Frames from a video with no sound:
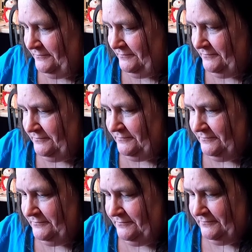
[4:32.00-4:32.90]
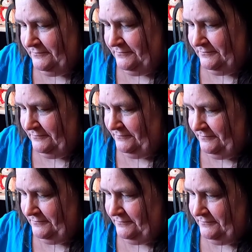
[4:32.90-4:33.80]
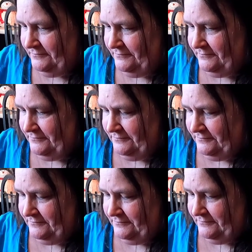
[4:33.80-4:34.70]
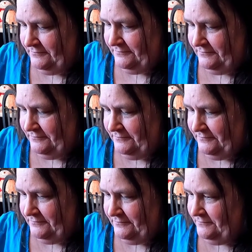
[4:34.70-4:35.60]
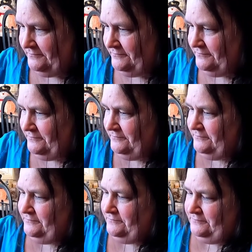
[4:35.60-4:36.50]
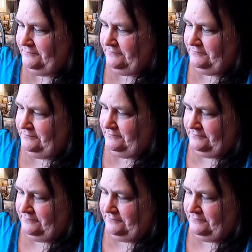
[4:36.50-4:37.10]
No one is speaking in this clip.